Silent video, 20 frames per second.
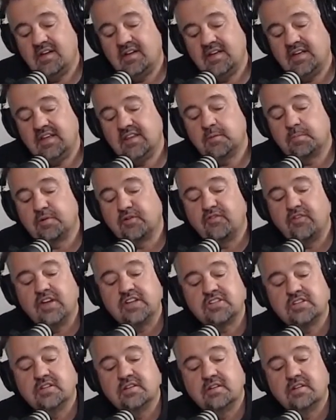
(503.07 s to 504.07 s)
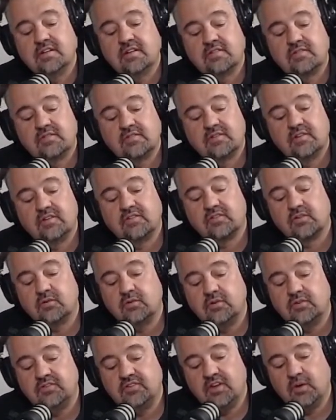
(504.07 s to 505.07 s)
In the profession, the
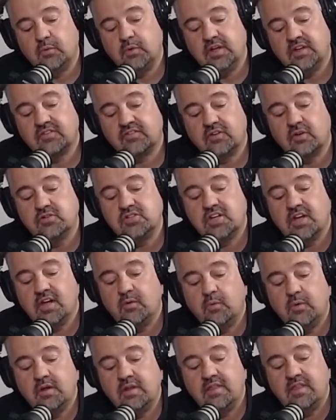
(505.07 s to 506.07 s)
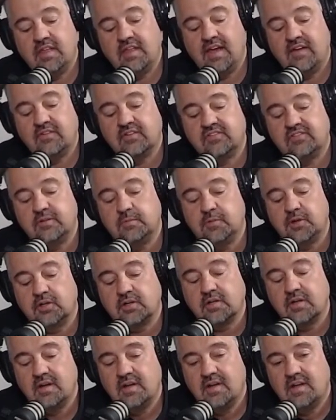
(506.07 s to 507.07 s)
schools that we associate with that have a
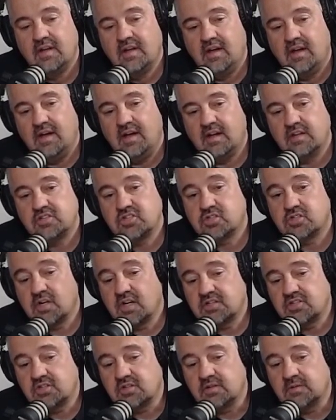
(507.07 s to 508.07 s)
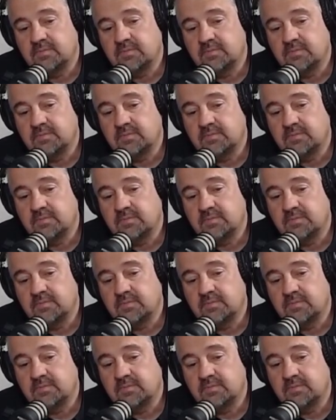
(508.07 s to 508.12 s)
similar structure,